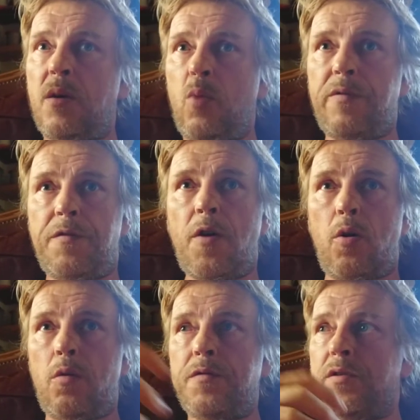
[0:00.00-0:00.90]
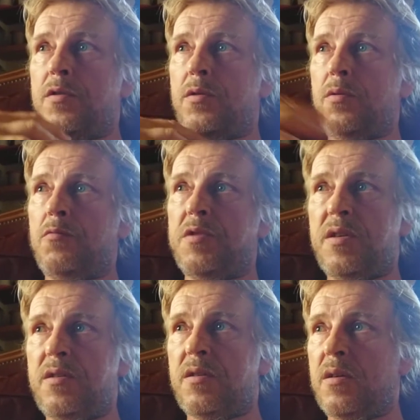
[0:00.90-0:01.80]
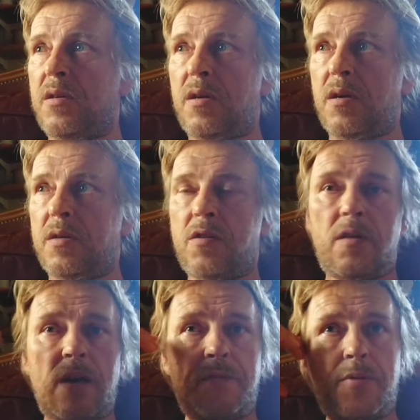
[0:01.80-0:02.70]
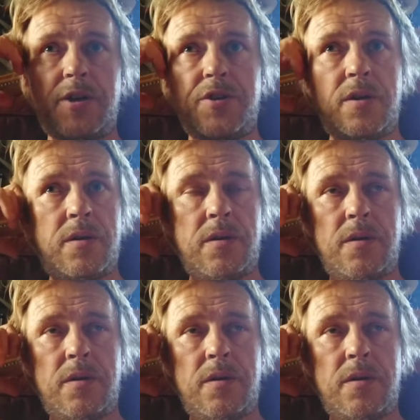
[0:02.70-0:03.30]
evolved to resist a certain amount of pressure.